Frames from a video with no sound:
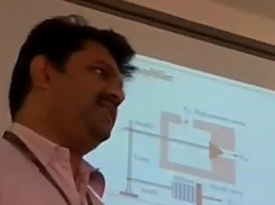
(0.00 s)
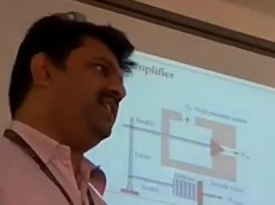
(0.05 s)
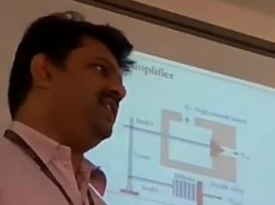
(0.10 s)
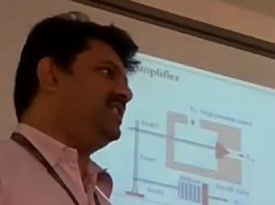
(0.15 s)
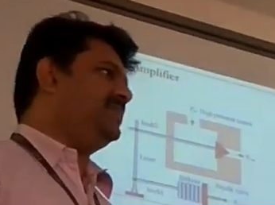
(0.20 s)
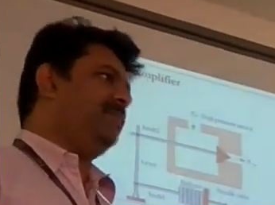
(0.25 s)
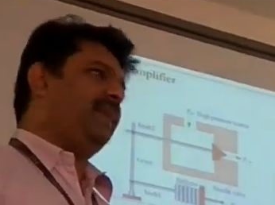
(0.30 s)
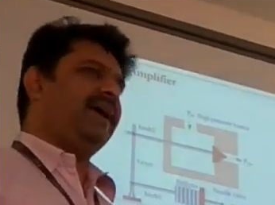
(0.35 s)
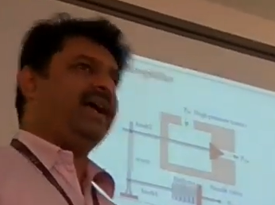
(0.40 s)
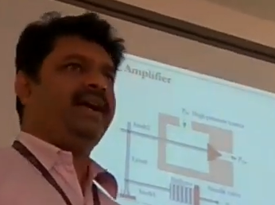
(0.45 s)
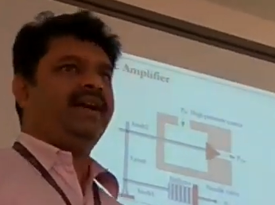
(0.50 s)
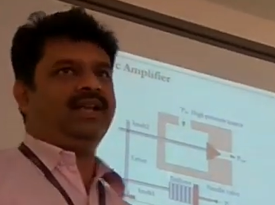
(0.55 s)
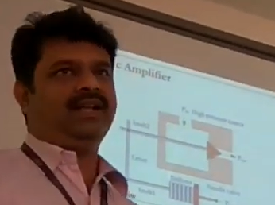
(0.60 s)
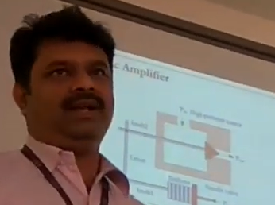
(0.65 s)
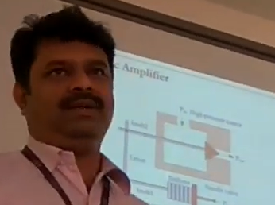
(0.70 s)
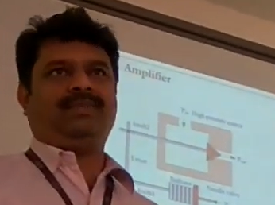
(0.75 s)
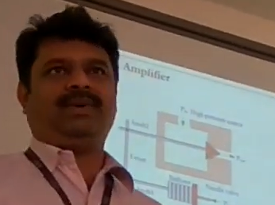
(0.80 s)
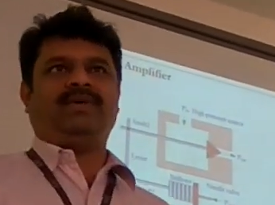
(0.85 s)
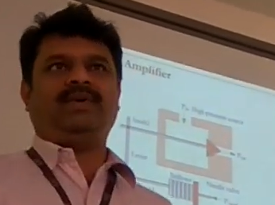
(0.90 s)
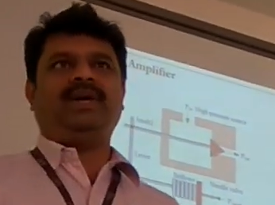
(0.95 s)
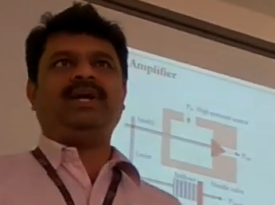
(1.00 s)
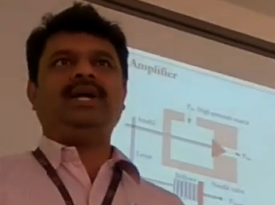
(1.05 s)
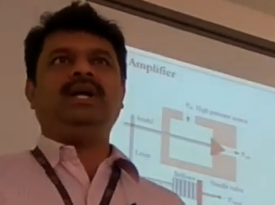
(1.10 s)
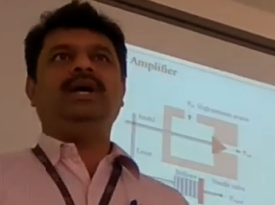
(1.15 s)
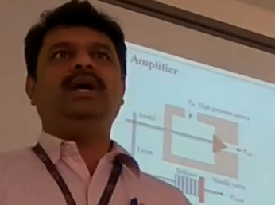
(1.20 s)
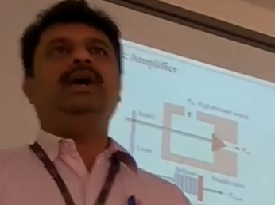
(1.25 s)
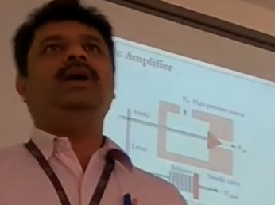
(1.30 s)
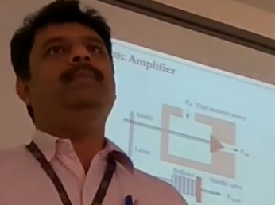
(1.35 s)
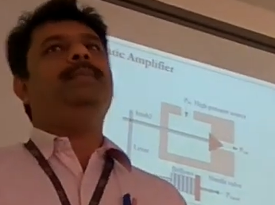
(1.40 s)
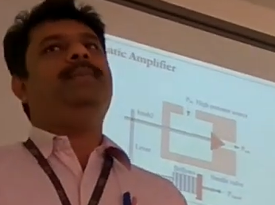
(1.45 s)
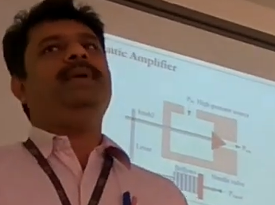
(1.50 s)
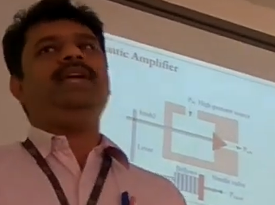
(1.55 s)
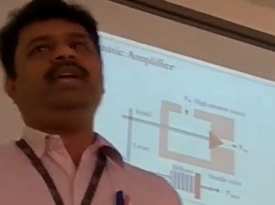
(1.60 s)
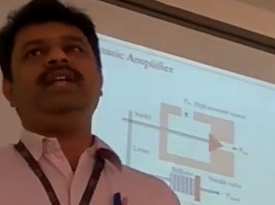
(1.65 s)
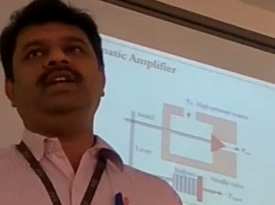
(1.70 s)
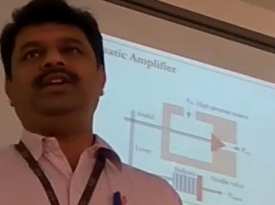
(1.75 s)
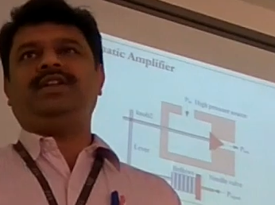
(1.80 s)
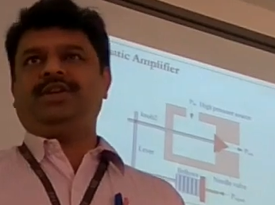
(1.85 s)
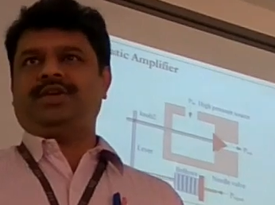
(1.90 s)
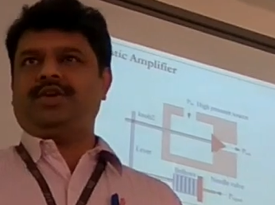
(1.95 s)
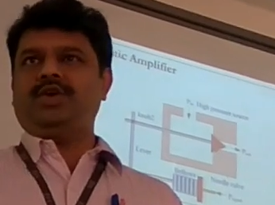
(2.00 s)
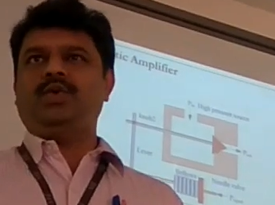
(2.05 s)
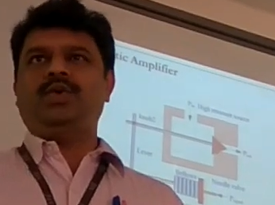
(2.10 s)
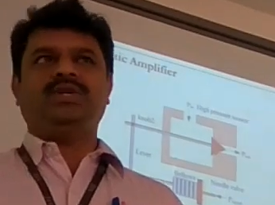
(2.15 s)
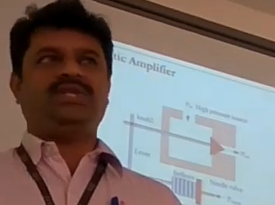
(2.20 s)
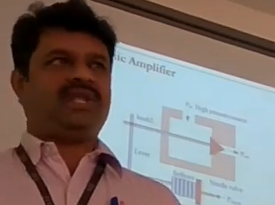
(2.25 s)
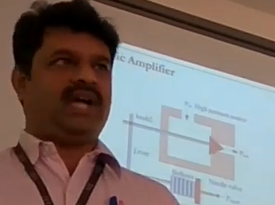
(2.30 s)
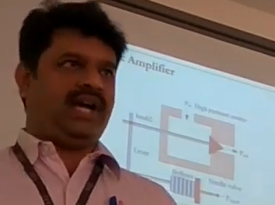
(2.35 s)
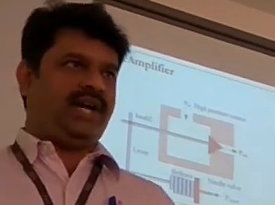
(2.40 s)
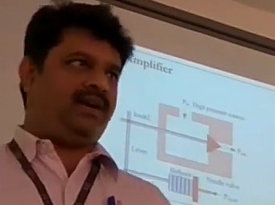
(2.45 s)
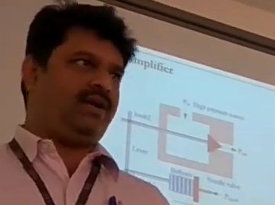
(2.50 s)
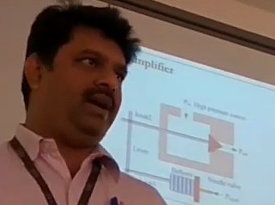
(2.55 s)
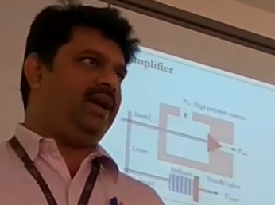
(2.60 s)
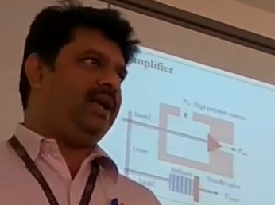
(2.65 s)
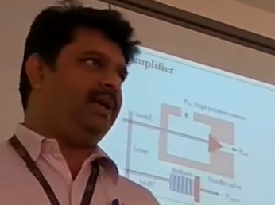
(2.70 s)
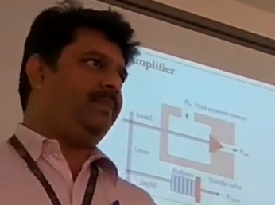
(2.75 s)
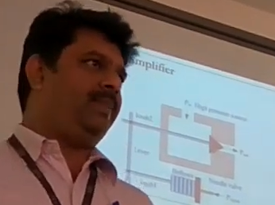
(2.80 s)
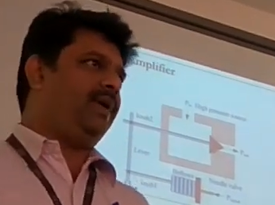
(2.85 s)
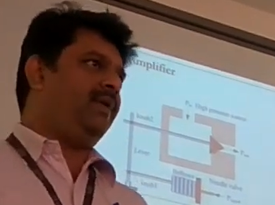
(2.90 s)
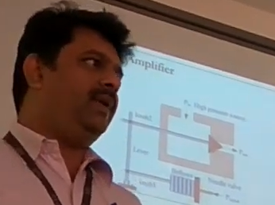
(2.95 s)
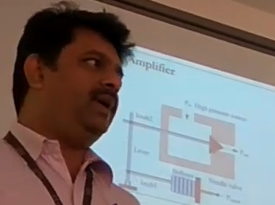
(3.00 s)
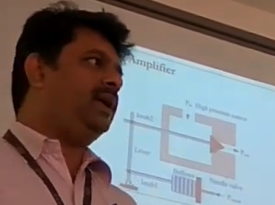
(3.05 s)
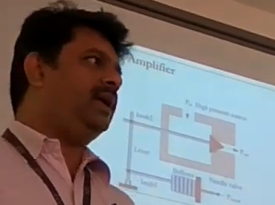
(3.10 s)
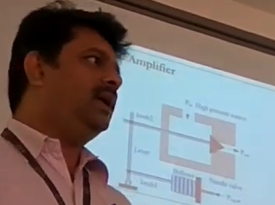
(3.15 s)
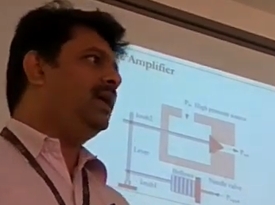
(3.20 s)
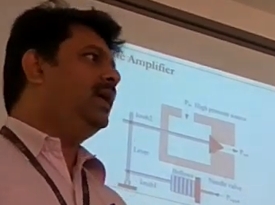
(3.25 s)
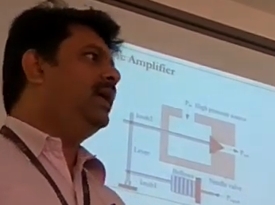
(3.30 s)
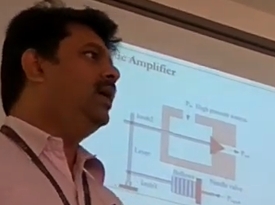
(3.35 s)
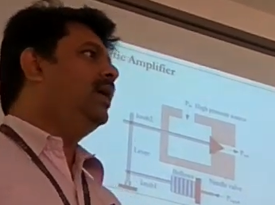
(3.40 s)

is mechanical power. P into Q is hydraulic power.